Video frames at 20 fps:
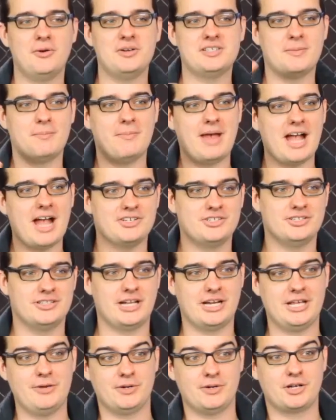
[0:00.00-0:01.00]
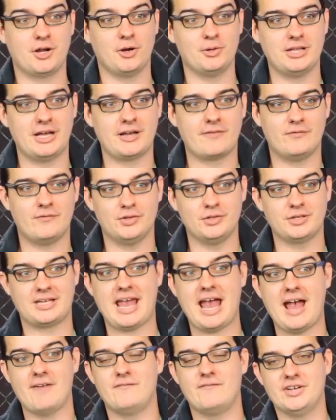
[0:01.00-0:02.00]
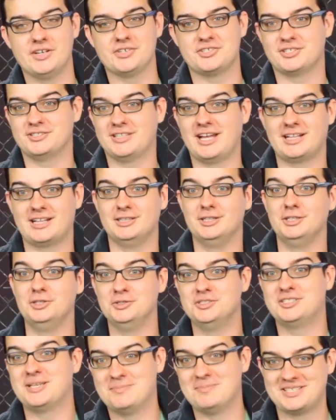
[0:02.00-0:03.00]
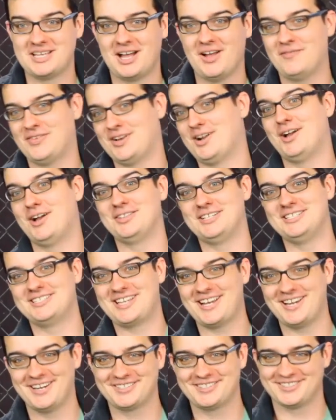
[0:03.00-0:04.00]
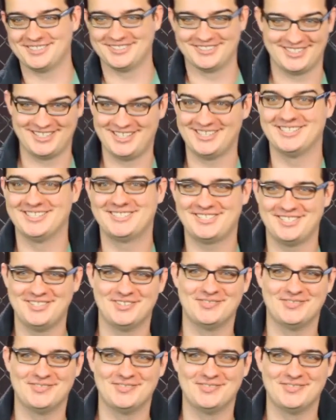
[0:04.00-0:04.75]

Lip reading: I always imagined that he would go like full catfish and like lose himself in all these characters and in this